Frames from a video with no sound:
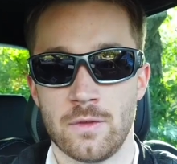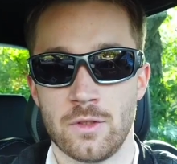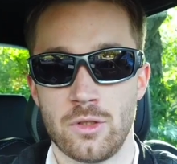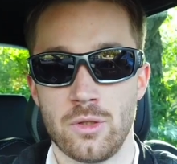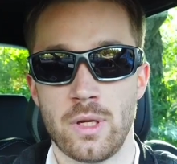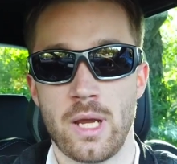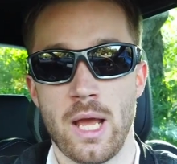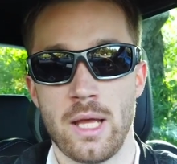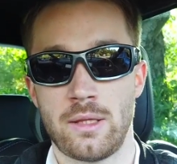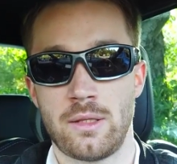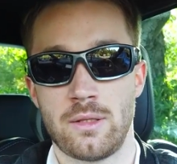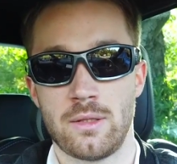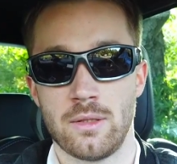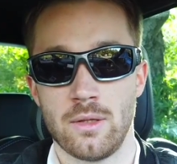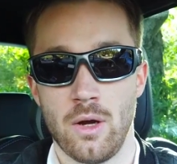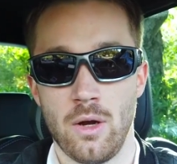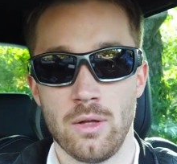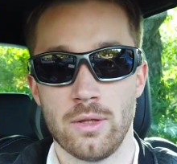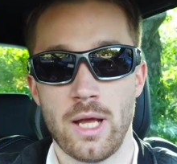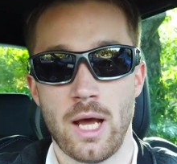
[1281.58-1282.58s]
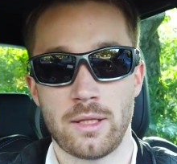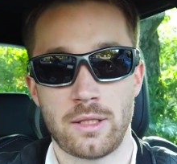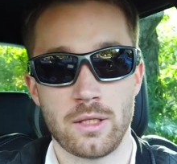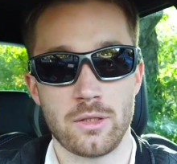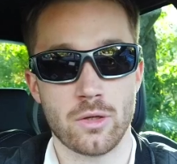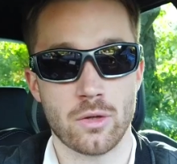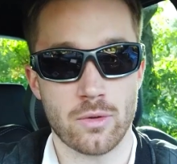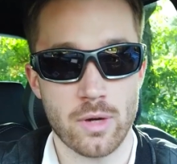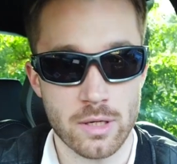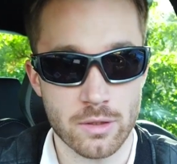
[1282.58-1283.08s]
So you get all that
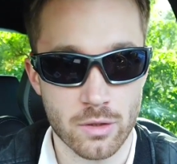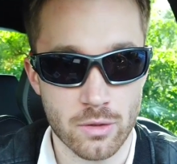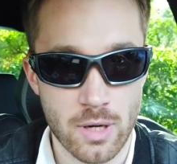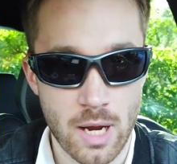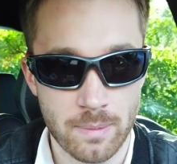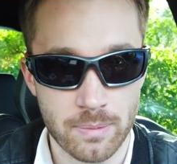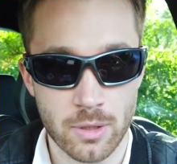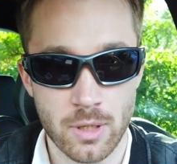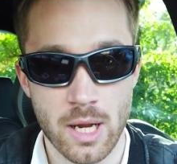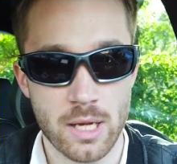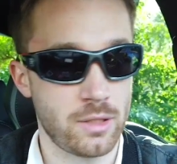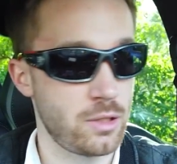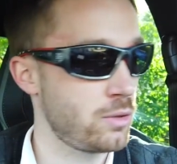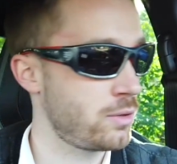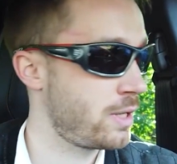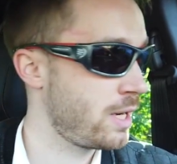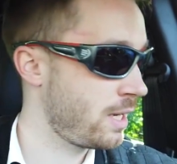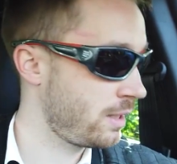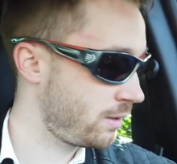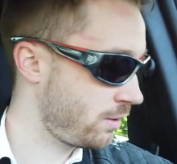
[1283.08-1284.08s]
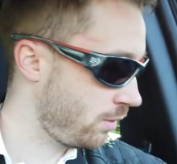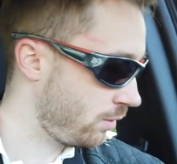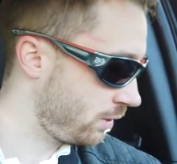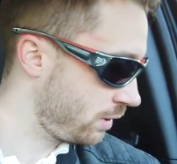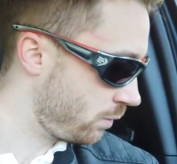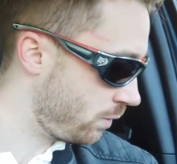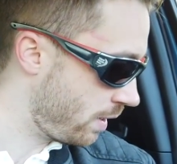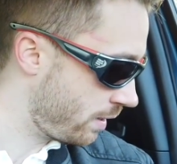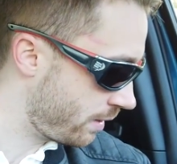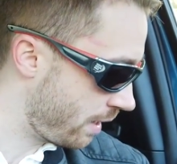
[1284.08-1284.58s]
in your Ranger Raptor, and you get
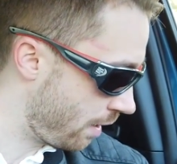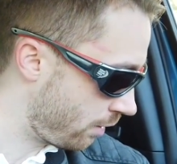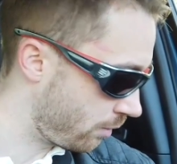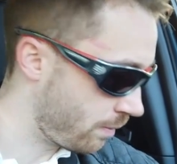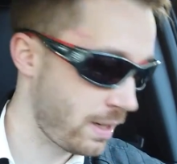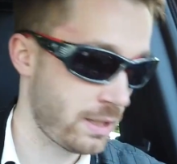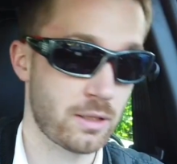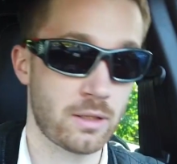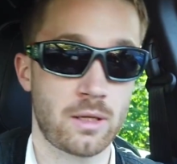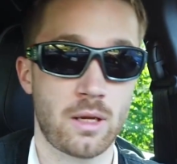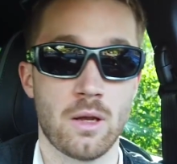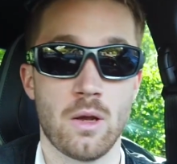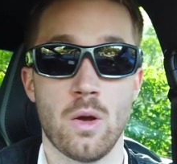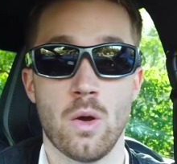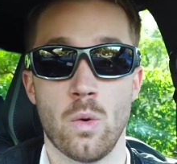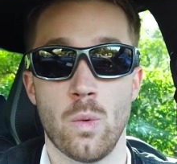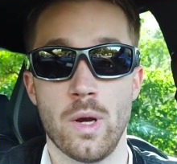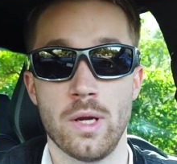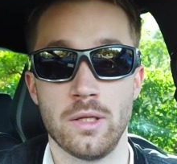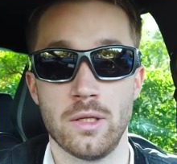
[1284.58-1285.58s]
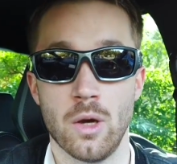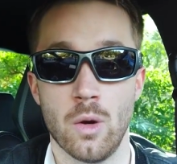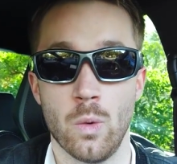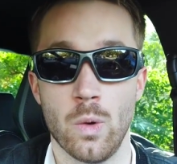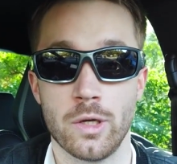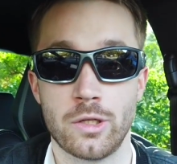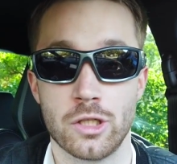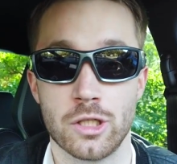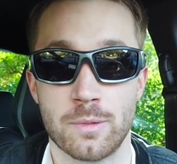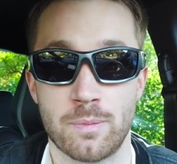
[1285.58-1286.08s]
only one automatic window,
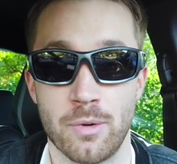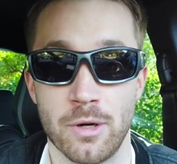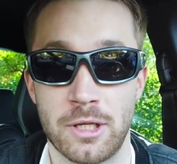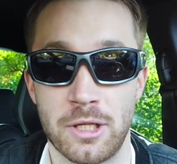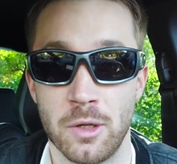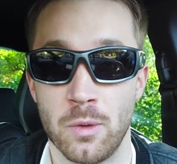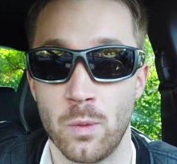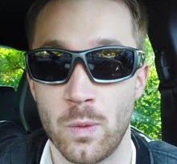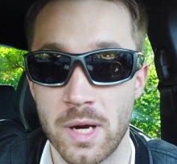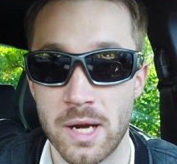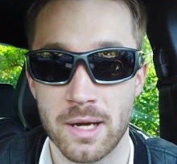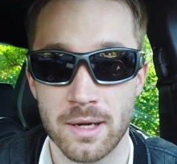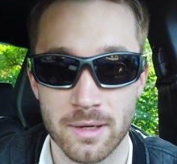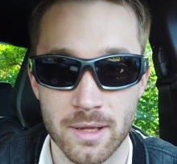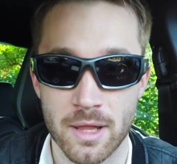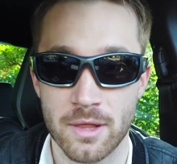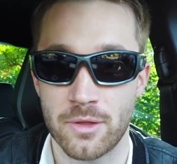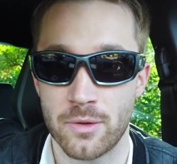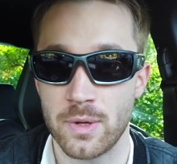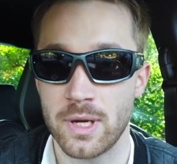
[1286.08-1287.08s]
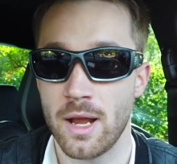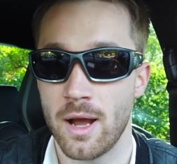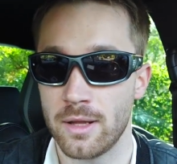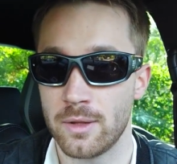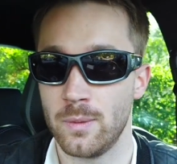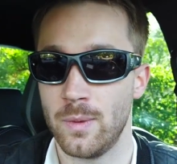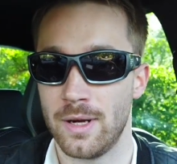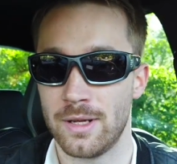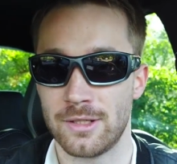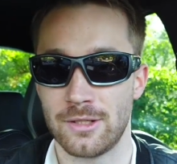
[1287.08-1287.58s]
which is pretty weird. The three
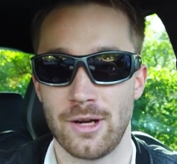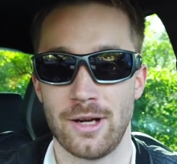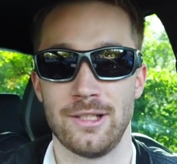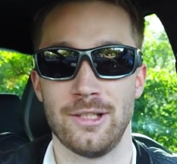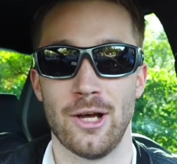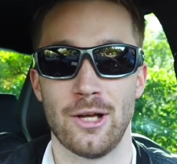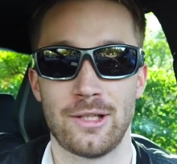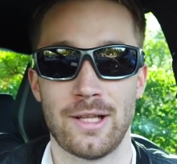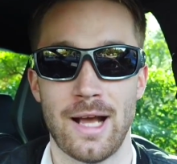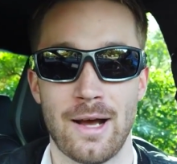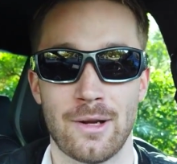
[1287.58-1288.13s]
other ones are not